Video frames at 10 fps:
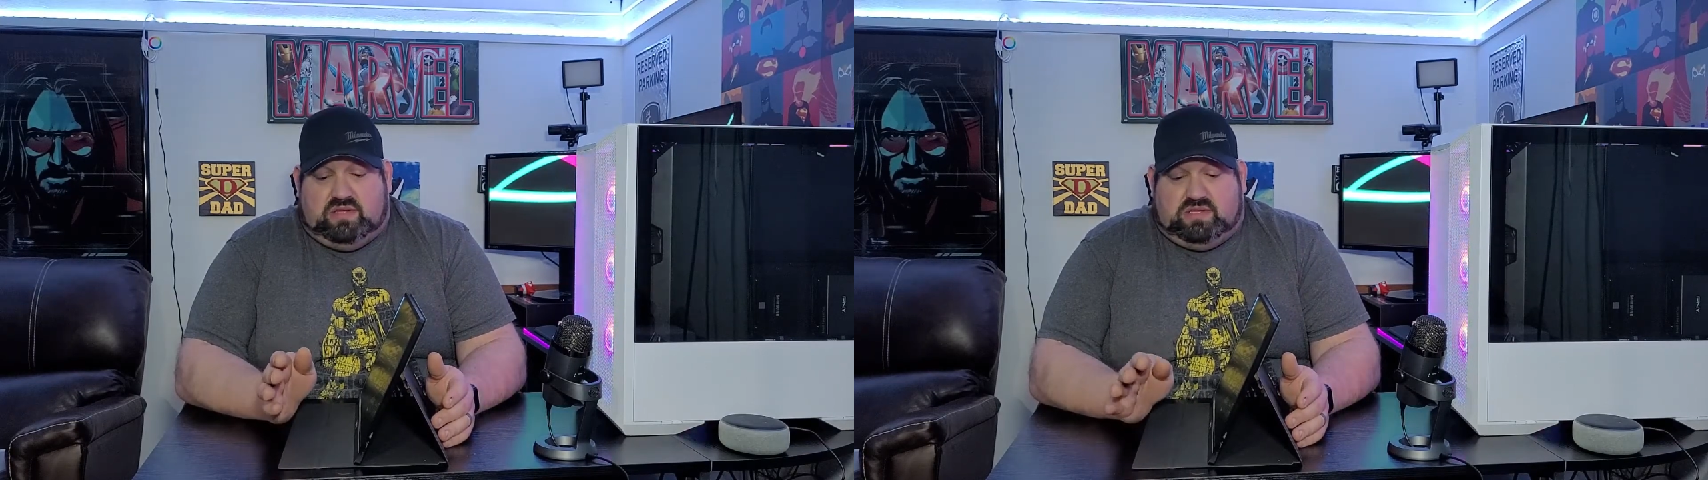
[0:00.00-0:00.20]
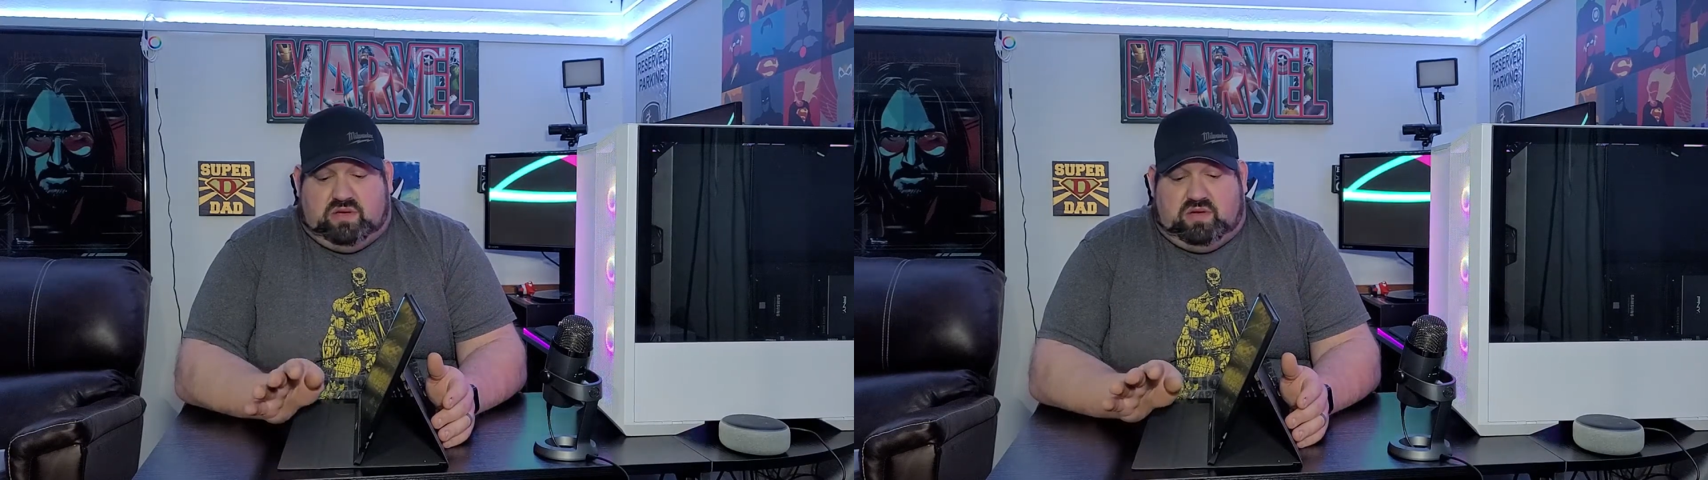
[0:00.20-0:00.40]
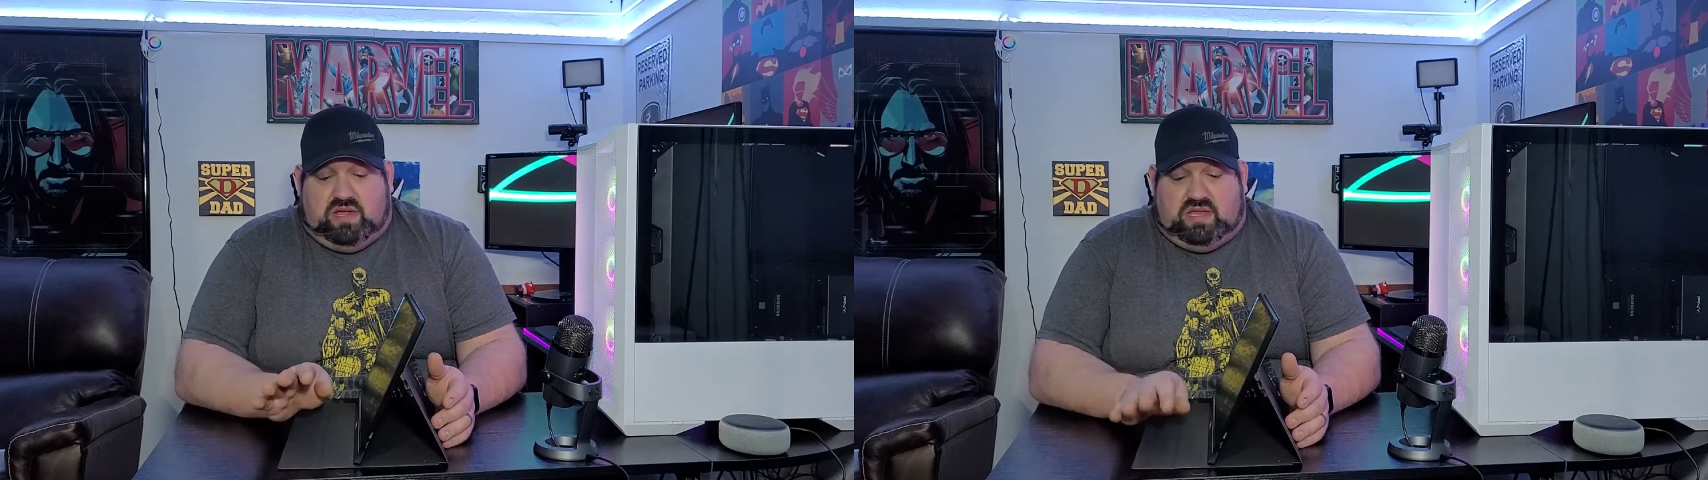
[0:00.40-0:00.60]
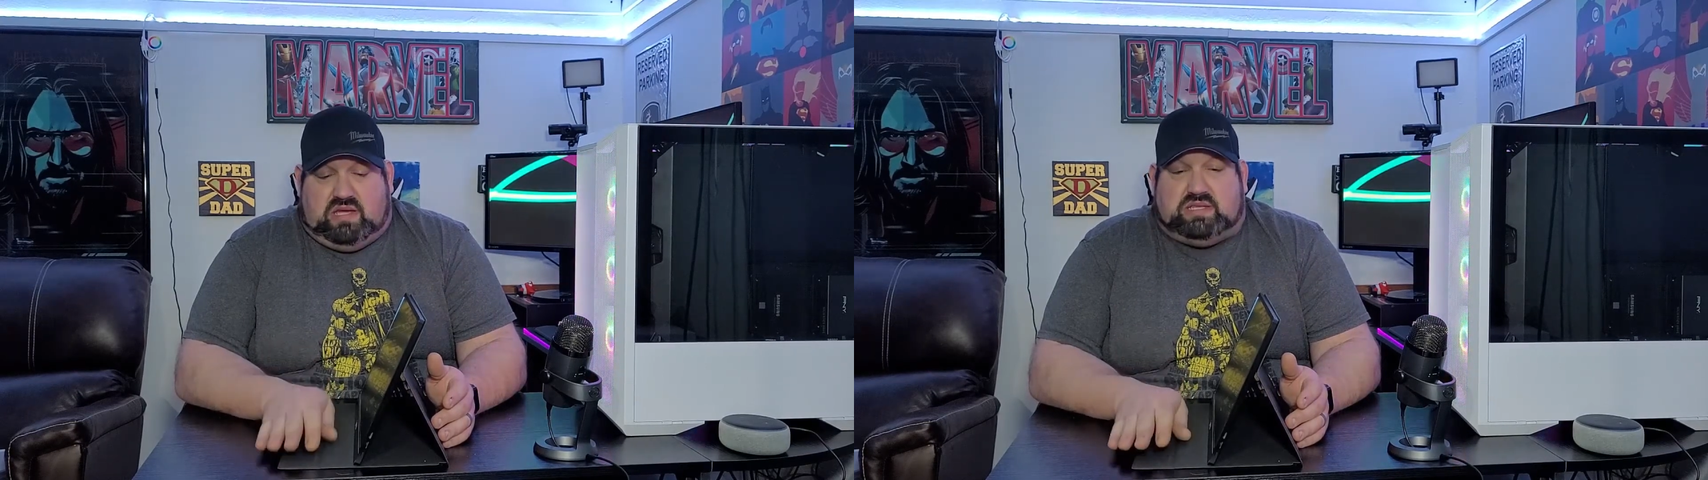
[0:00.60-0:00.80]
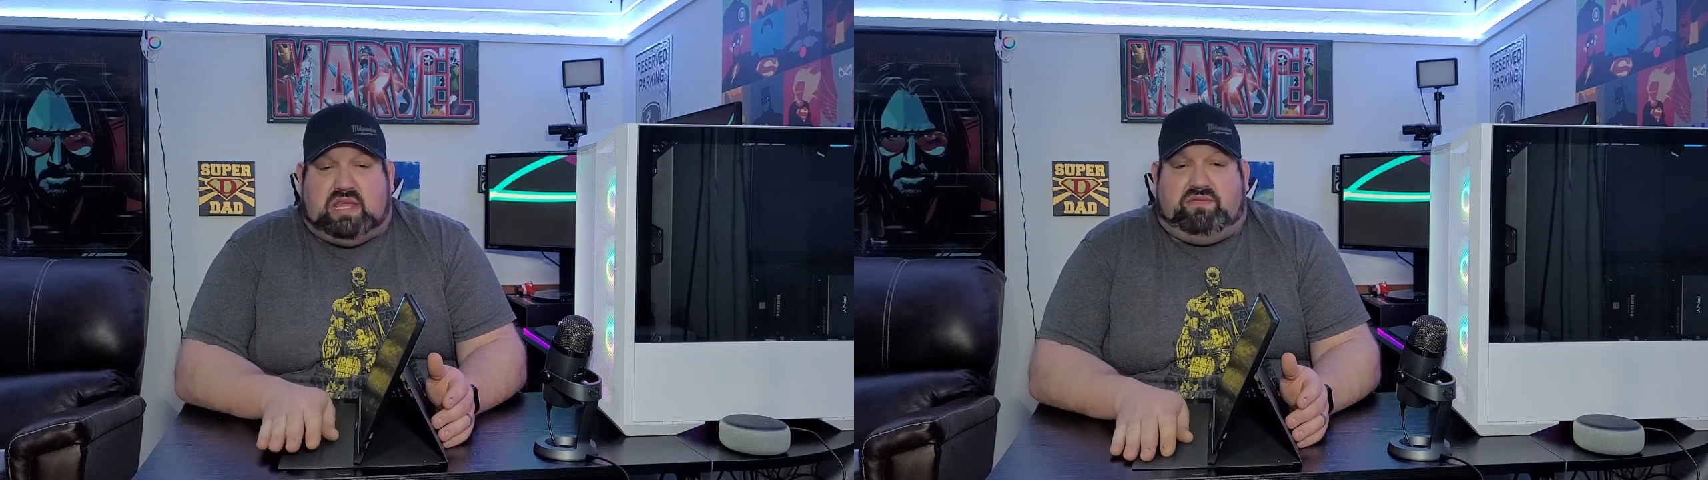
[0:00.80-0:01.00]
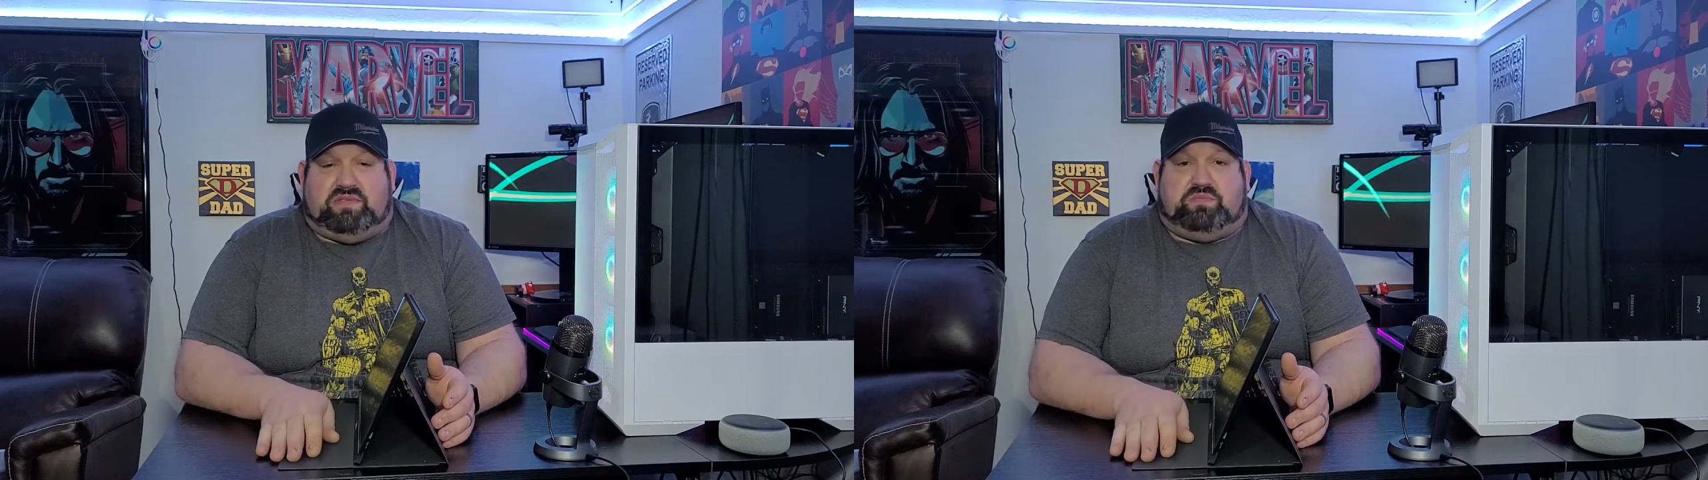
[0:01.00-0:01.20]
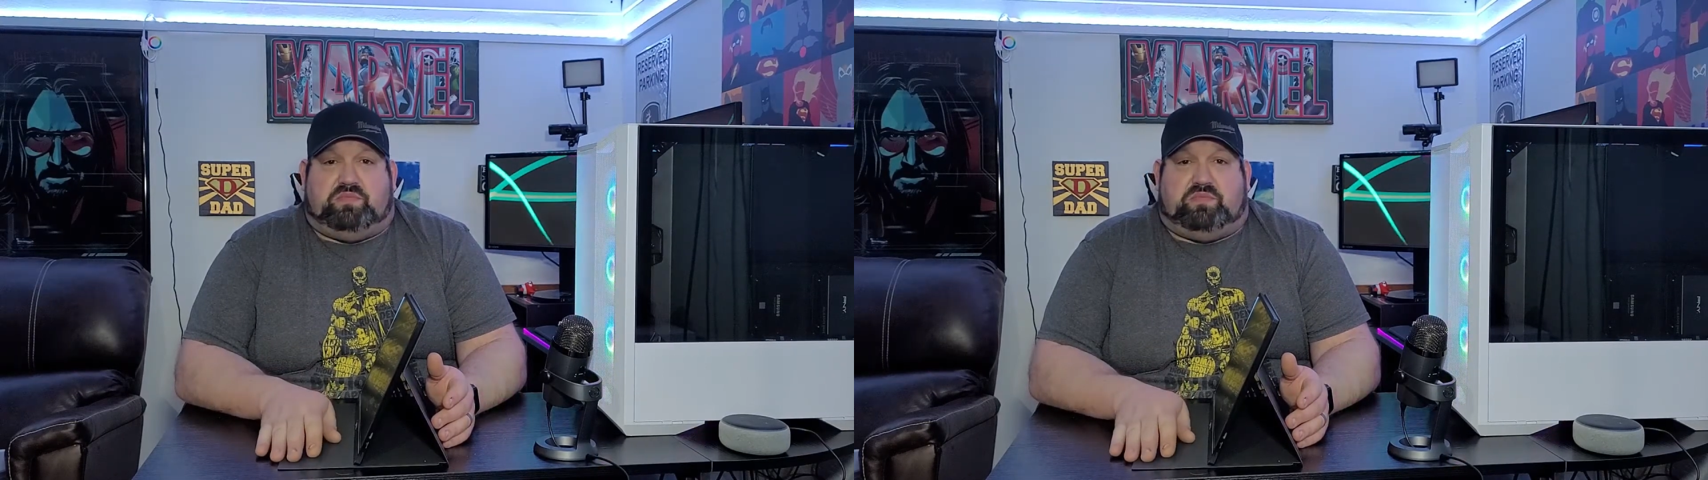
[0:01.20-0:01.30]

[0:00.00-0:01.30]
So it does have its